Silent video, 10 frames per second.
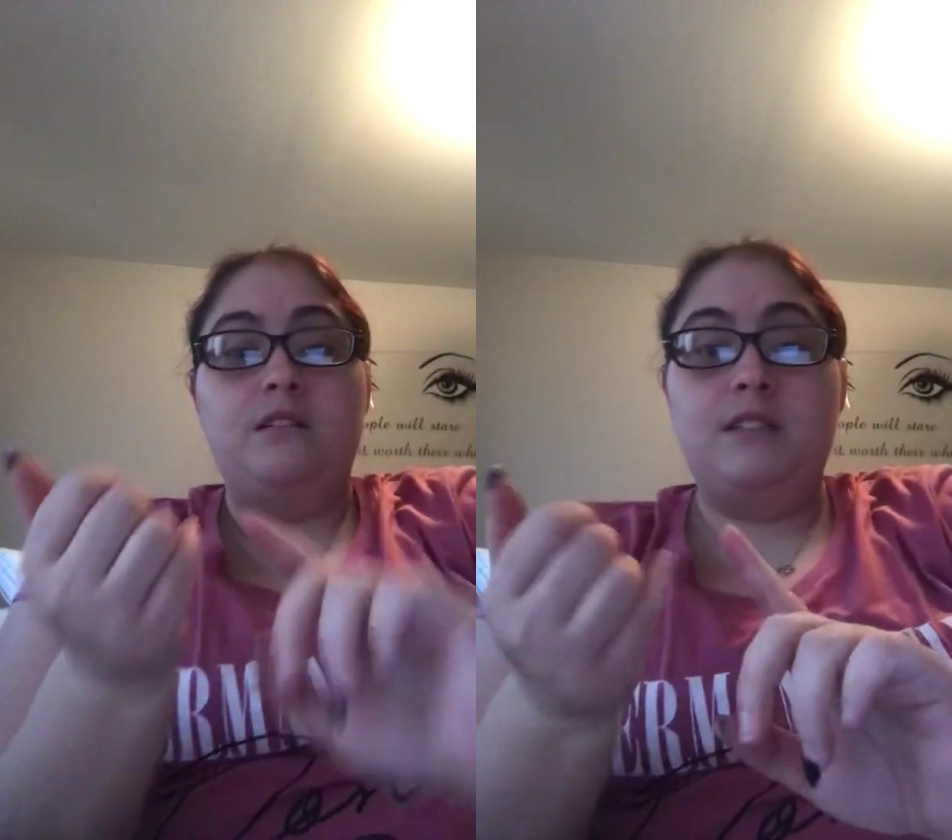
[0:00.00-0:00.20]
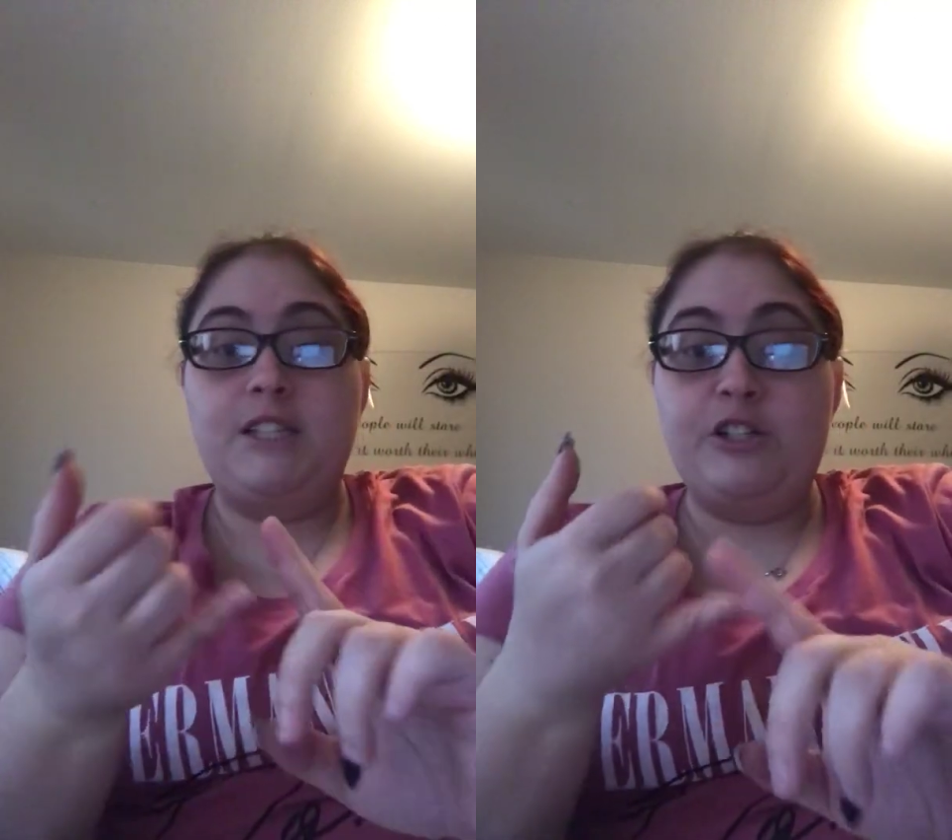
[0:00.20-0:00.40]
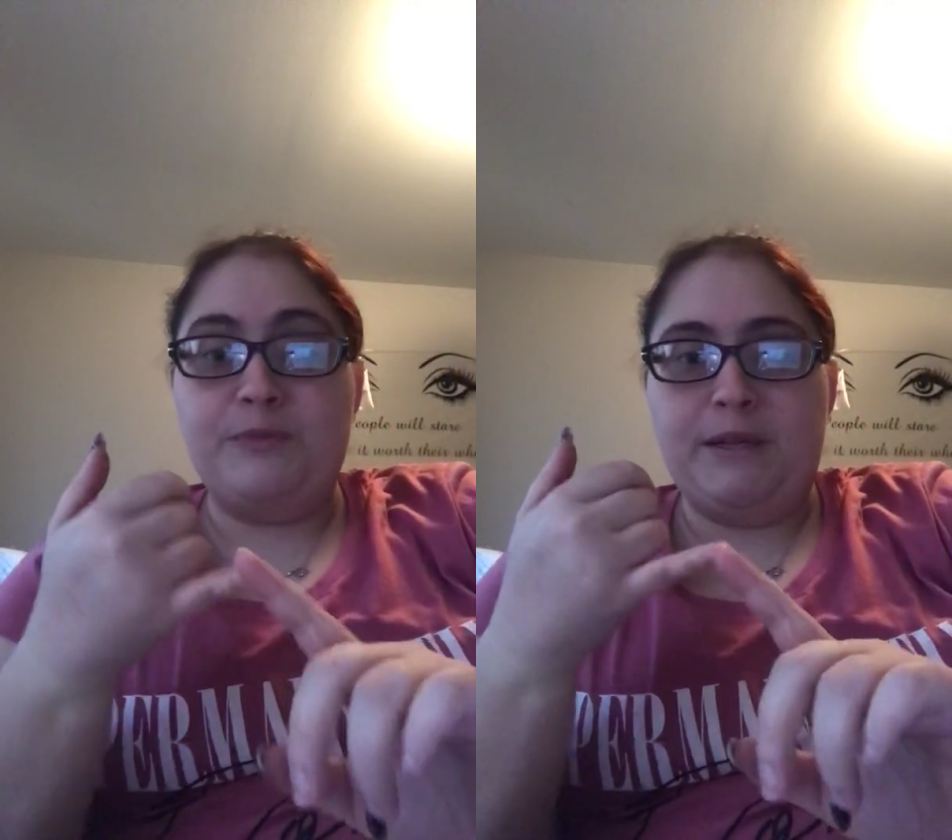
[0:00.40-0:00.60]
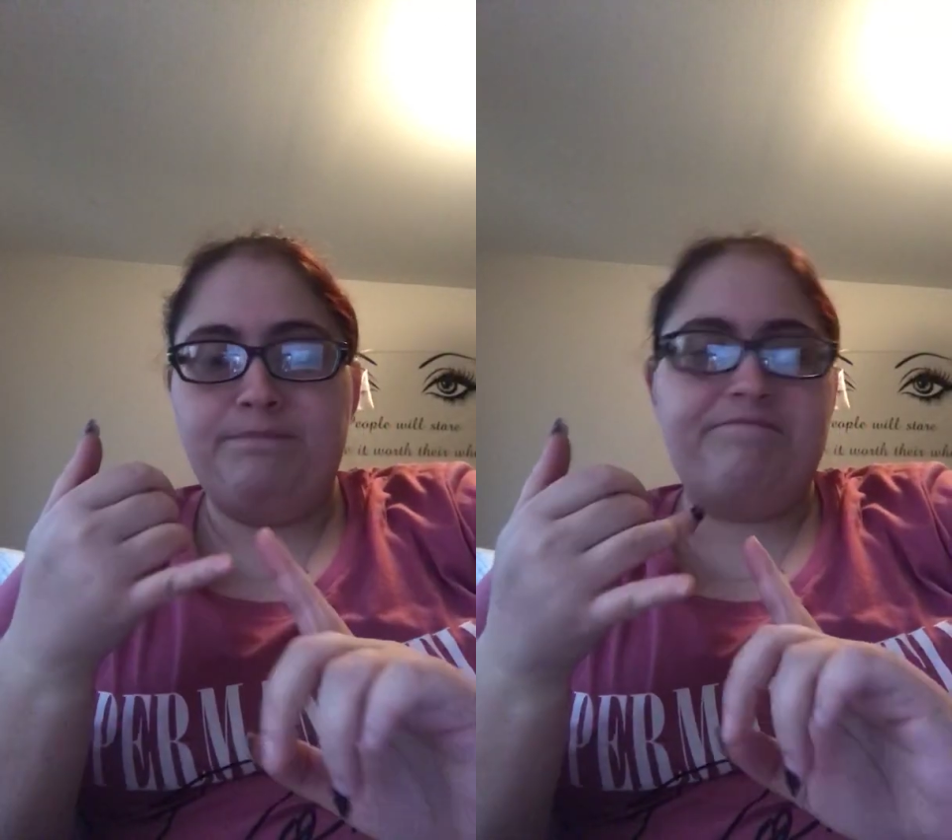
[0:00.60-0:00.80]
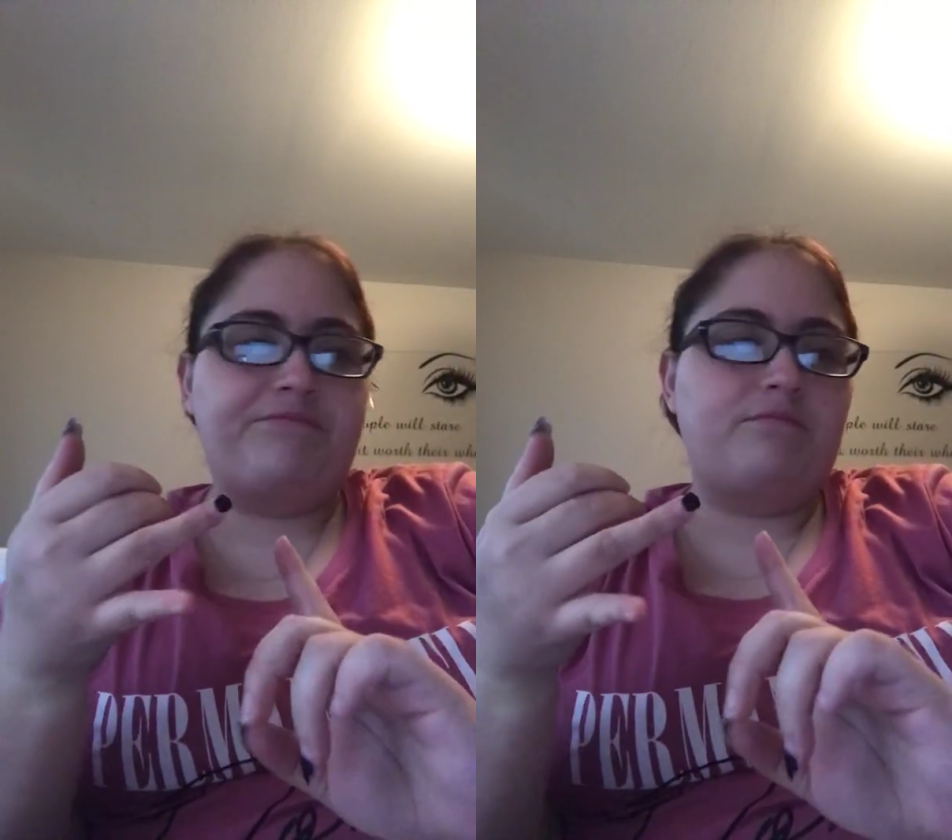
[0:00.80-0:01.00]
excuse me,
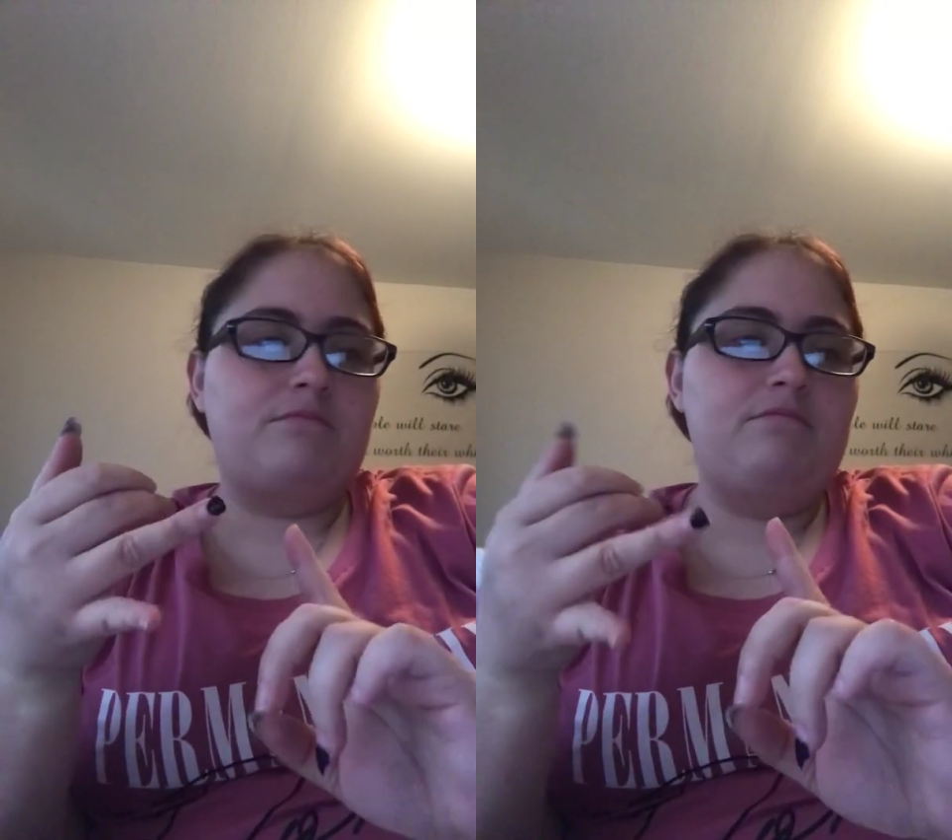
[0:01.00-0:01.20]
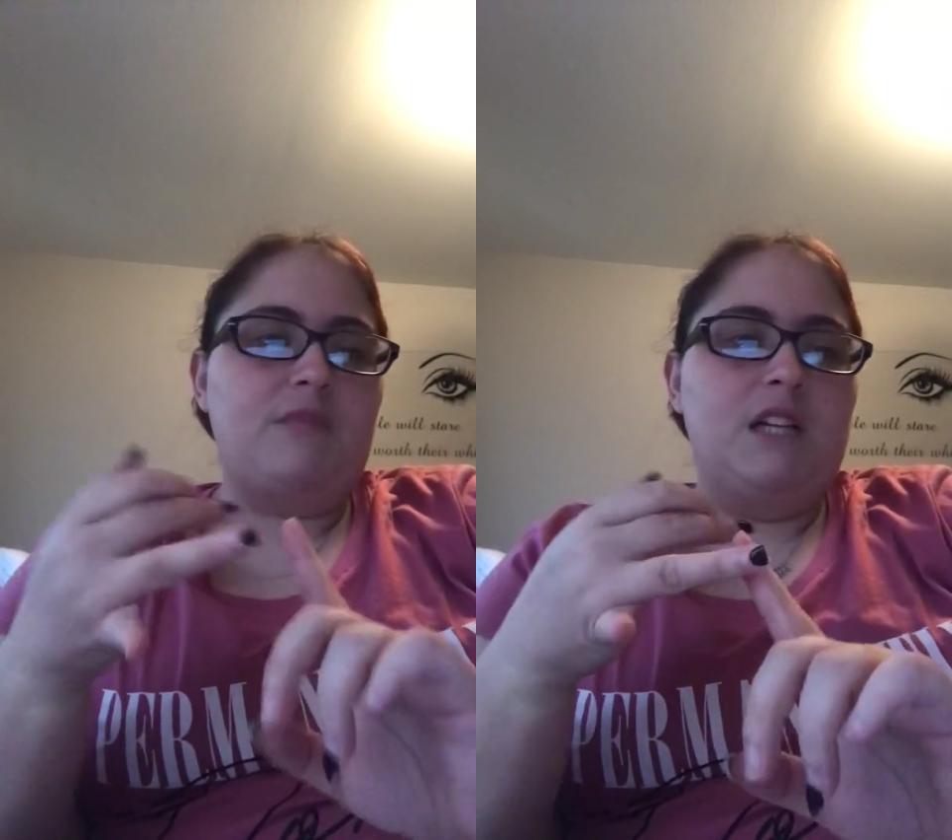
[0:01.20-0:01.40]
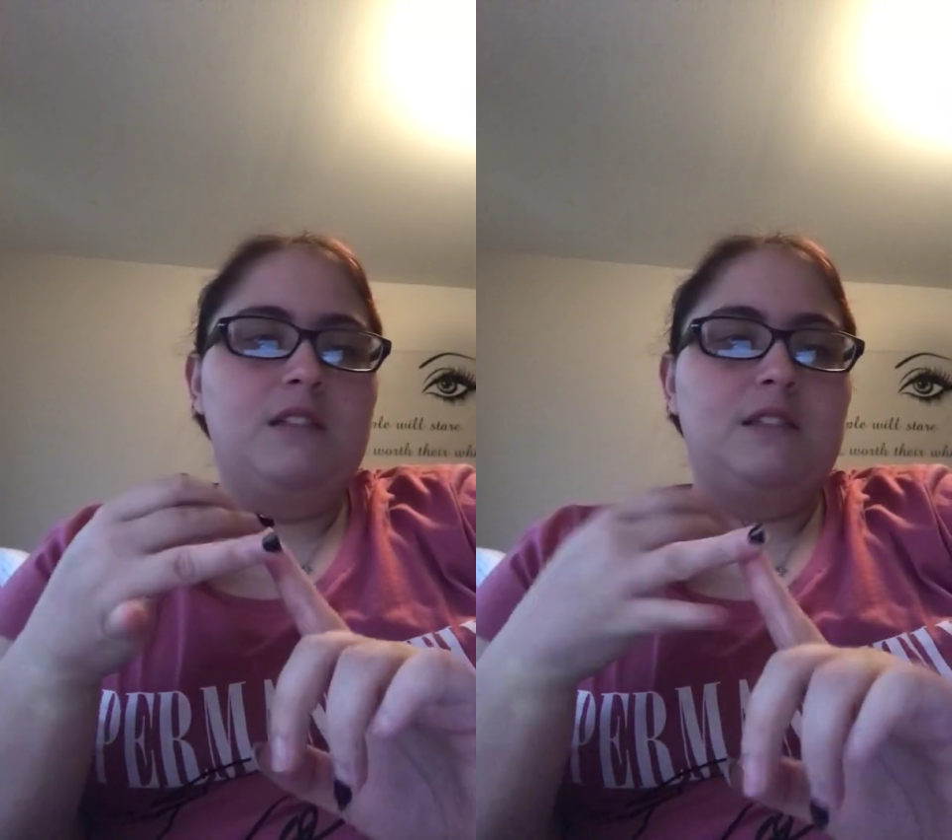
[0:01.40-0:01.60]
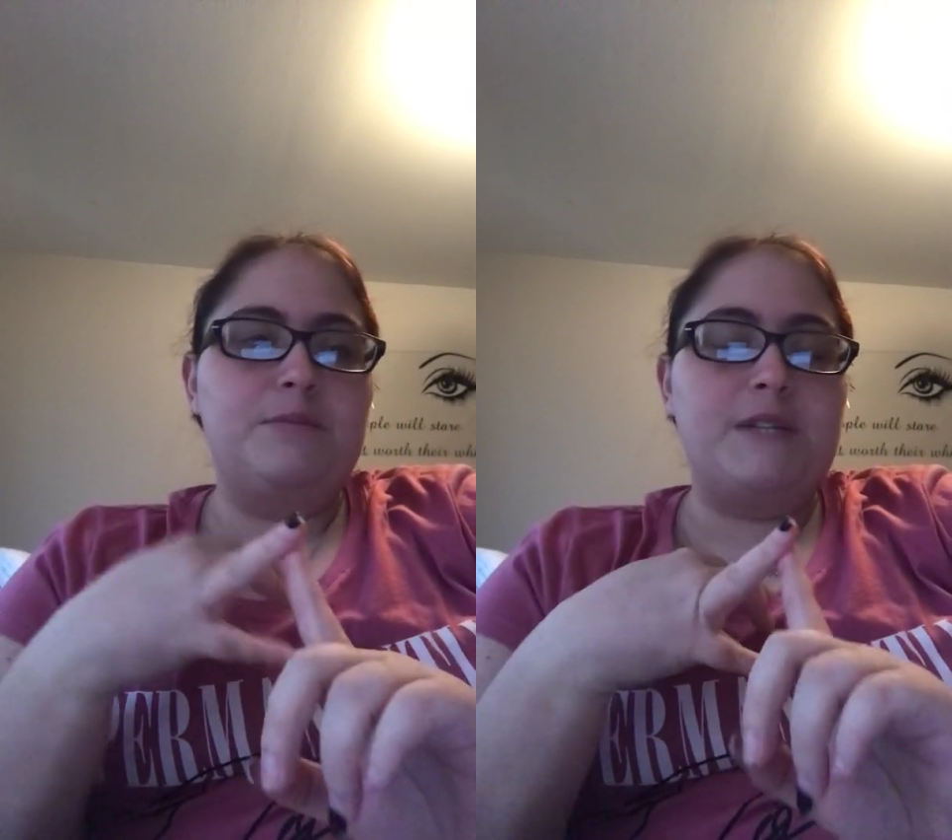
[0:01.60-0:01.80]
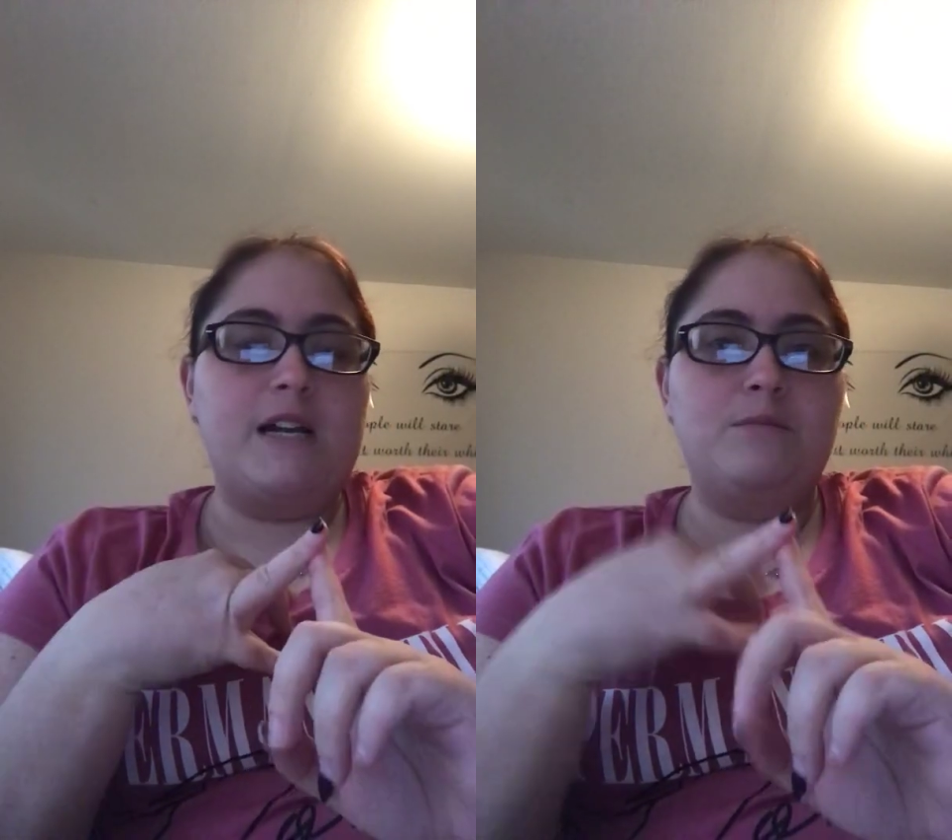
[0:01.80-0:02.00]

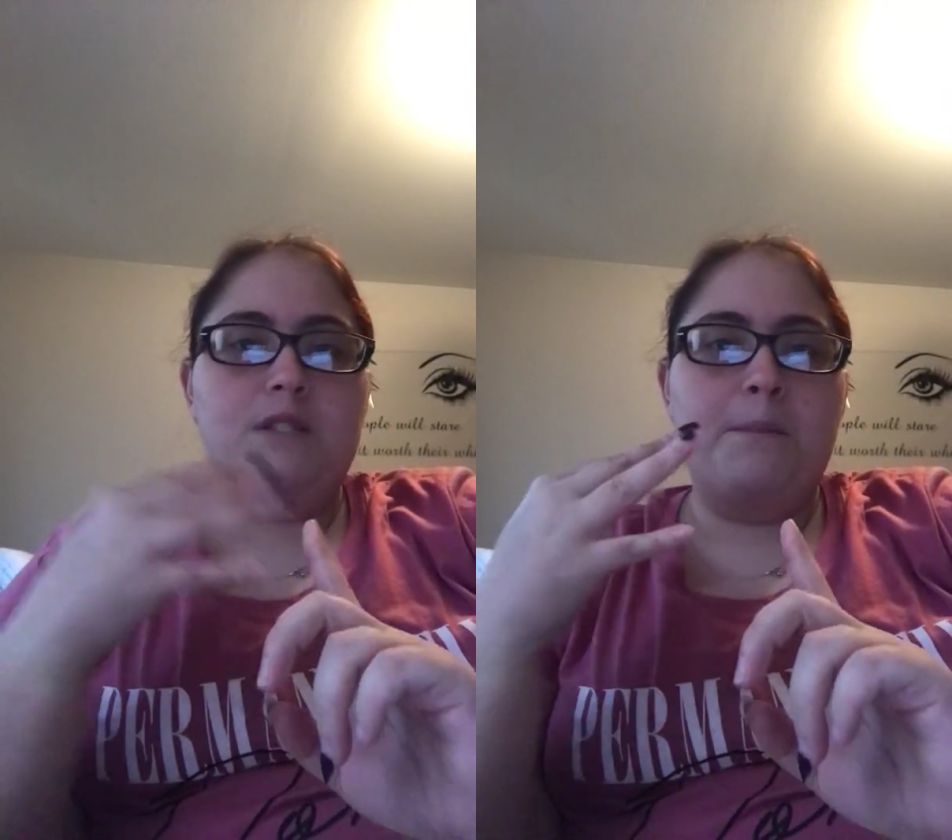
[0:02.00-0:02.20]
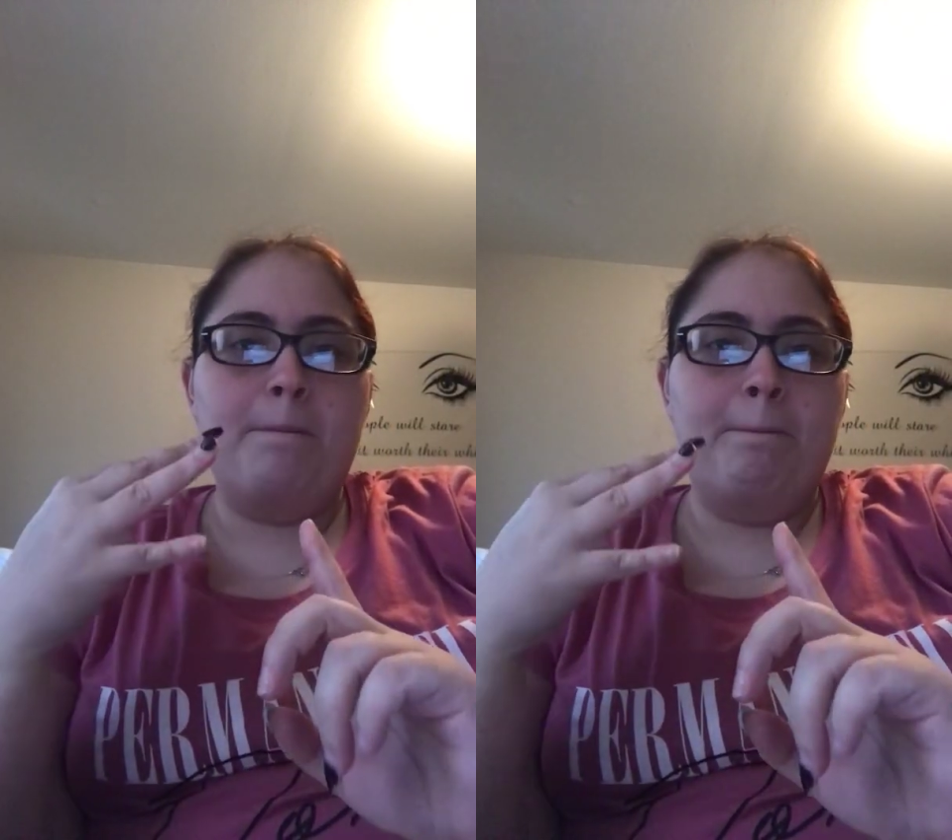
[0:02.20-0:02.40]
sometimes,